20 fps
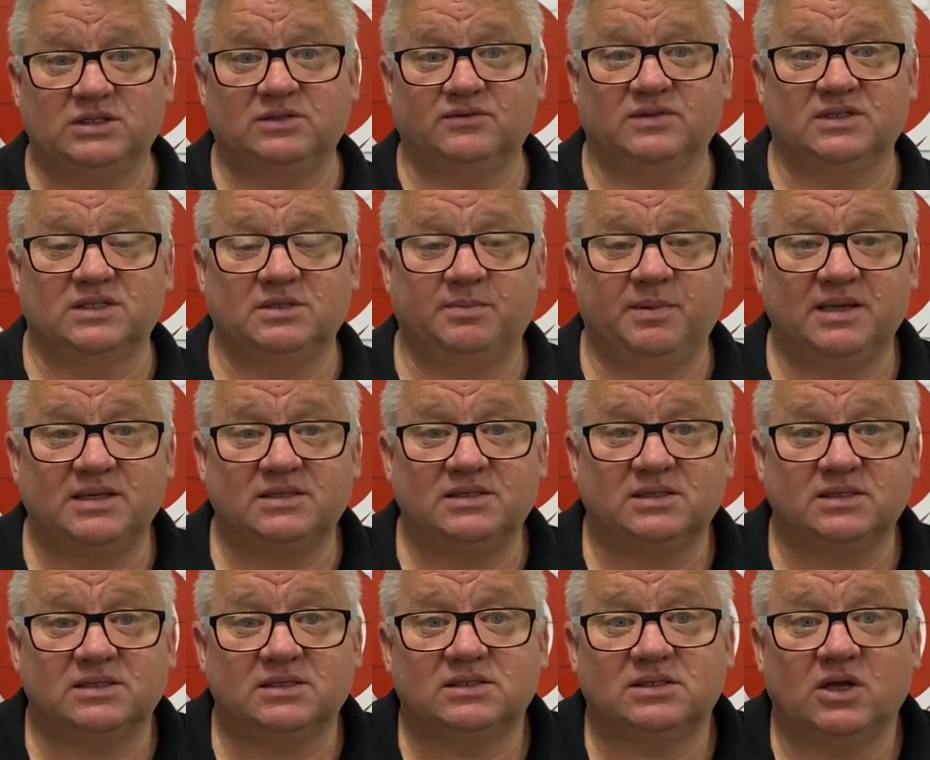of
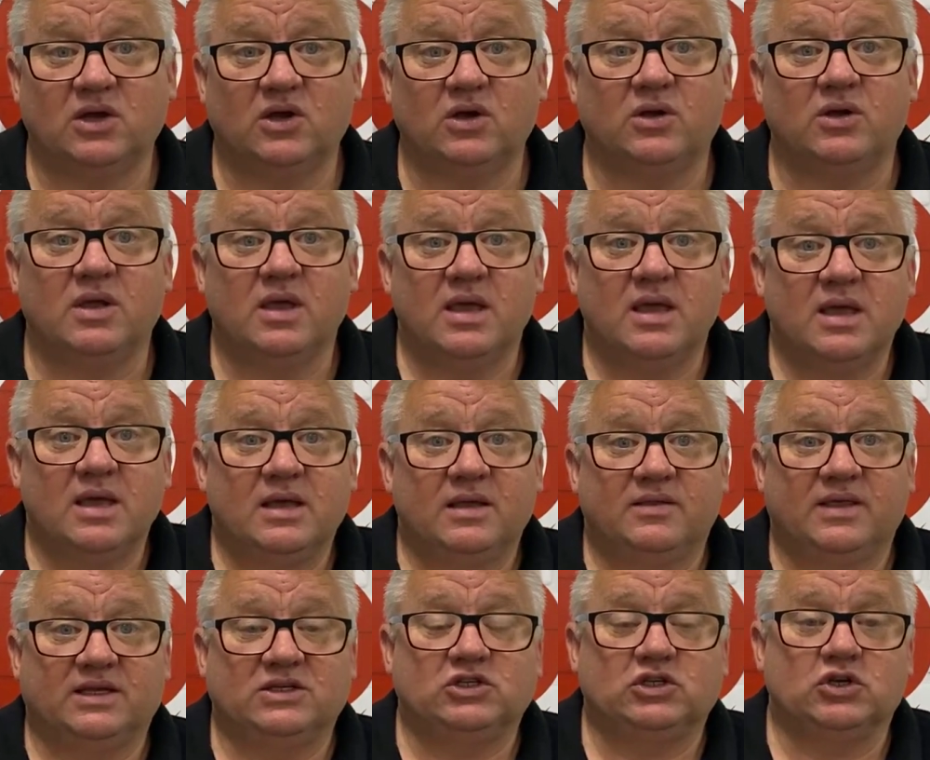asbestos. So
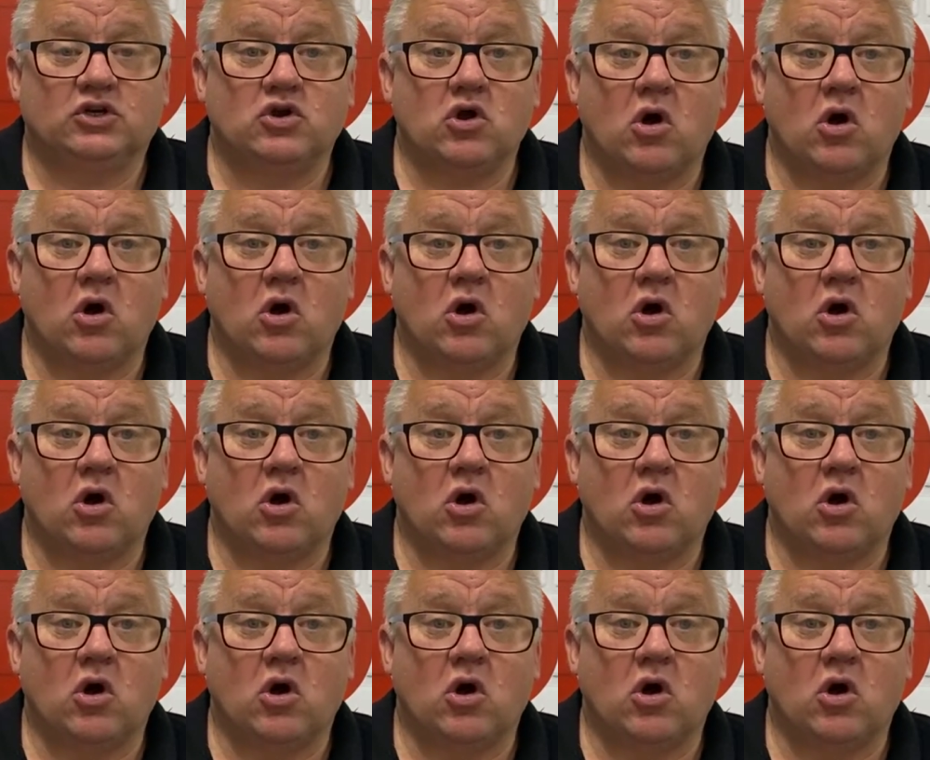that's your